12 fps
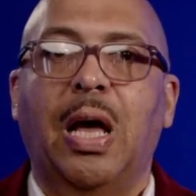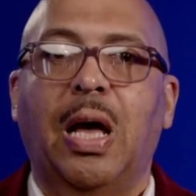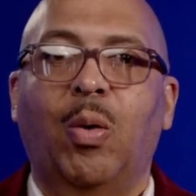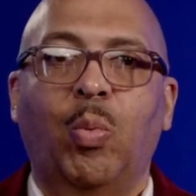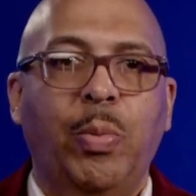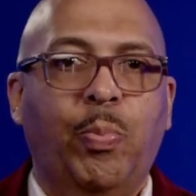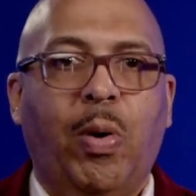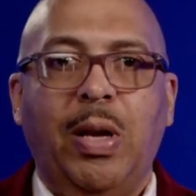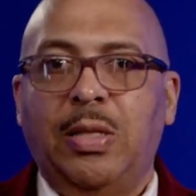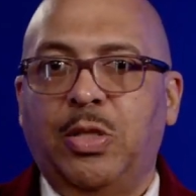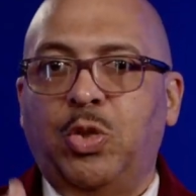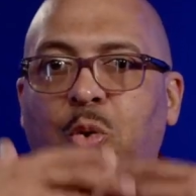We pray
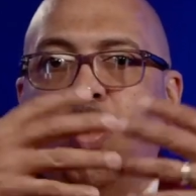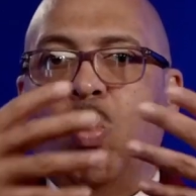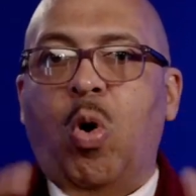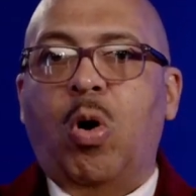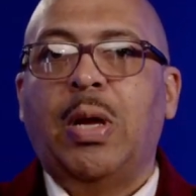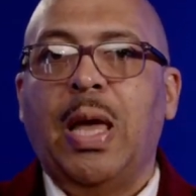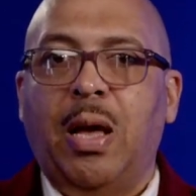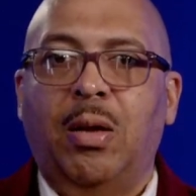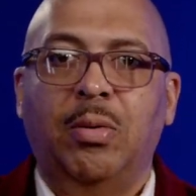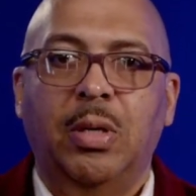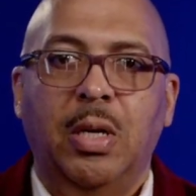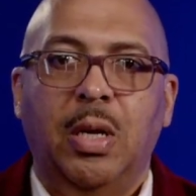that you'll walk
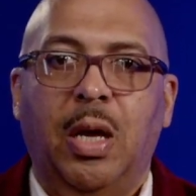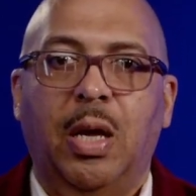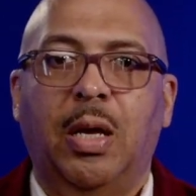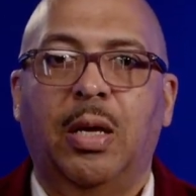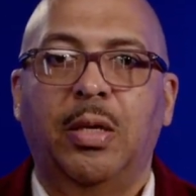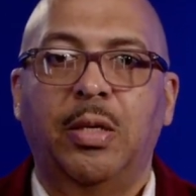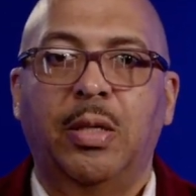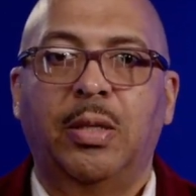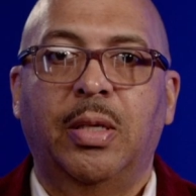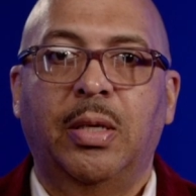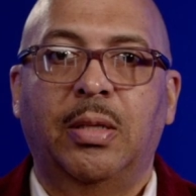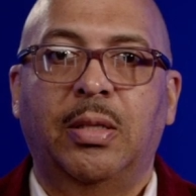out
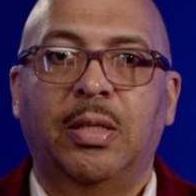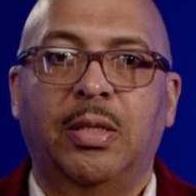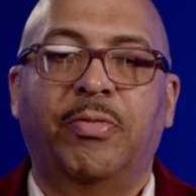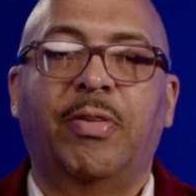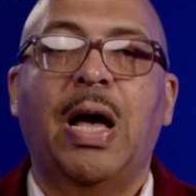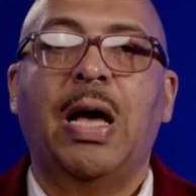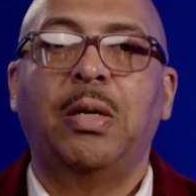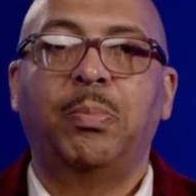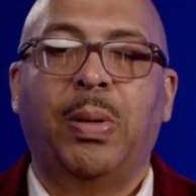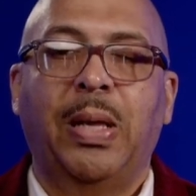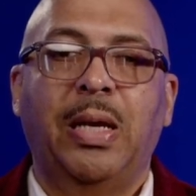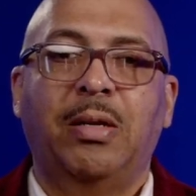the divine
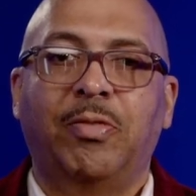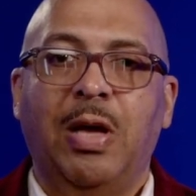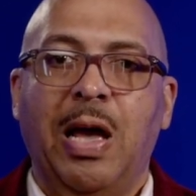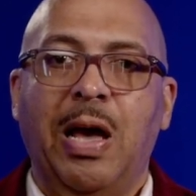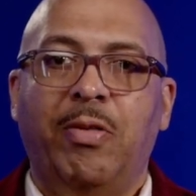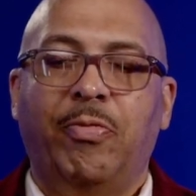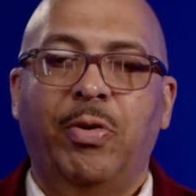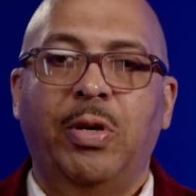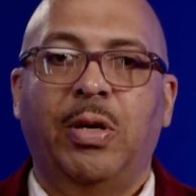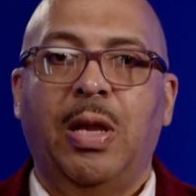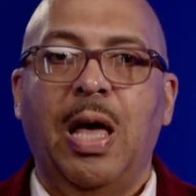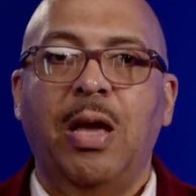plan of God for
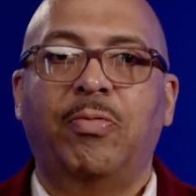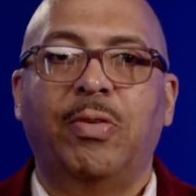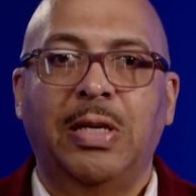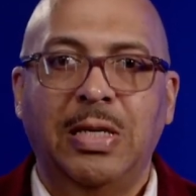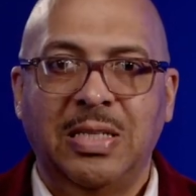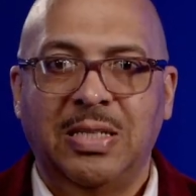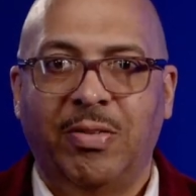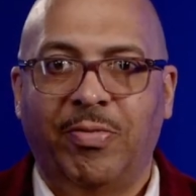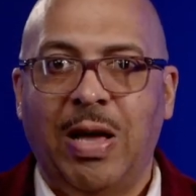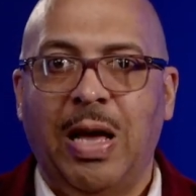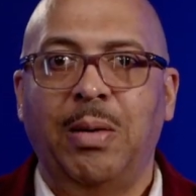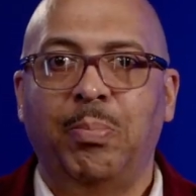your life and his
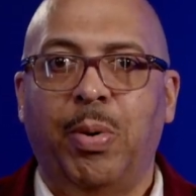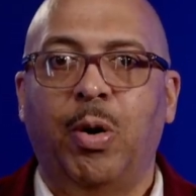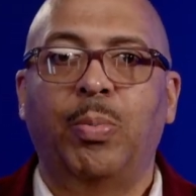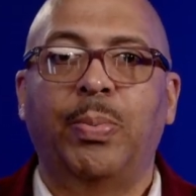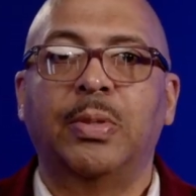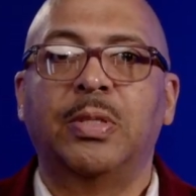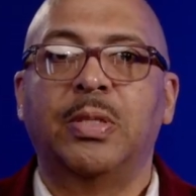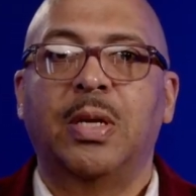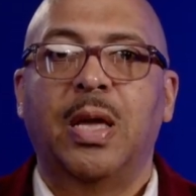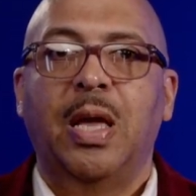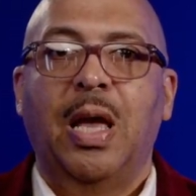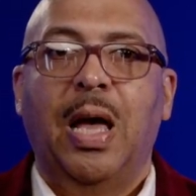divine purpose.
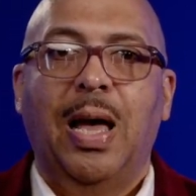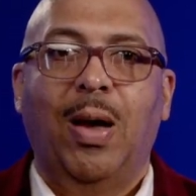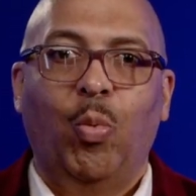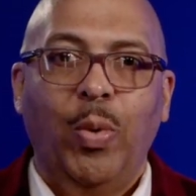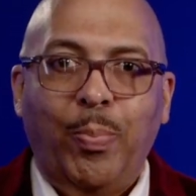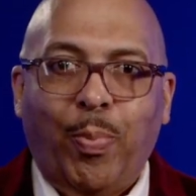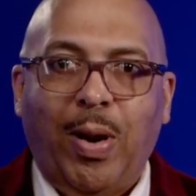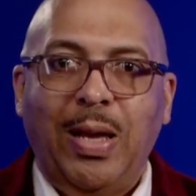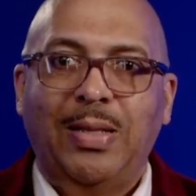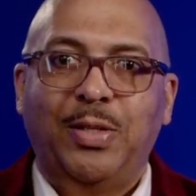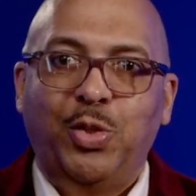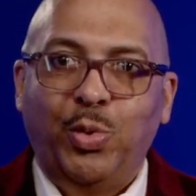We pray
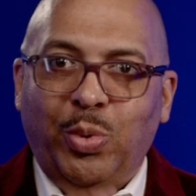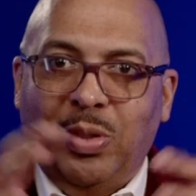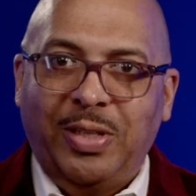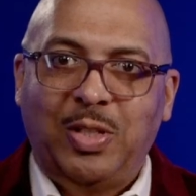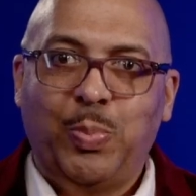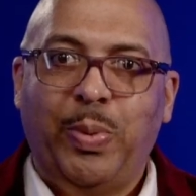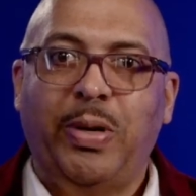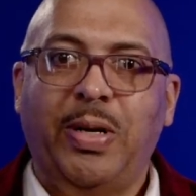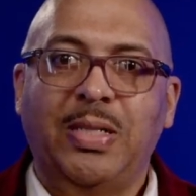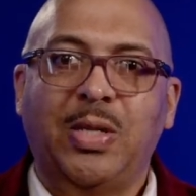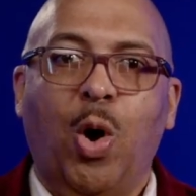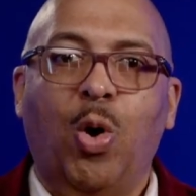that you will
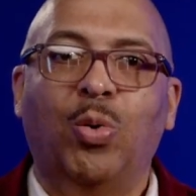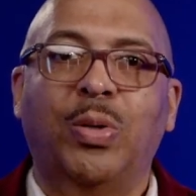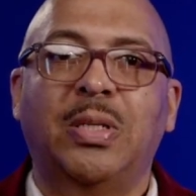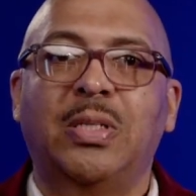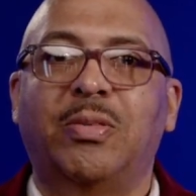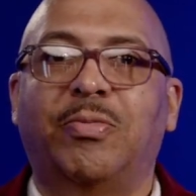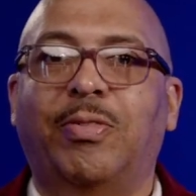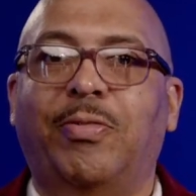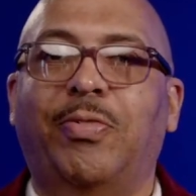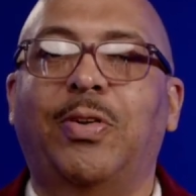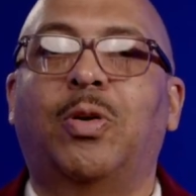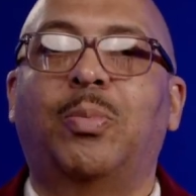experience wholeness,
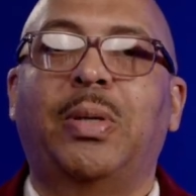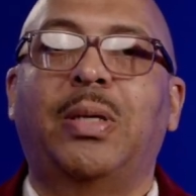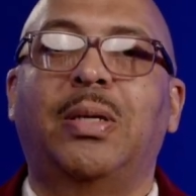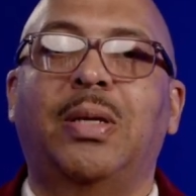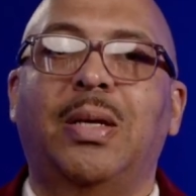fulfillment,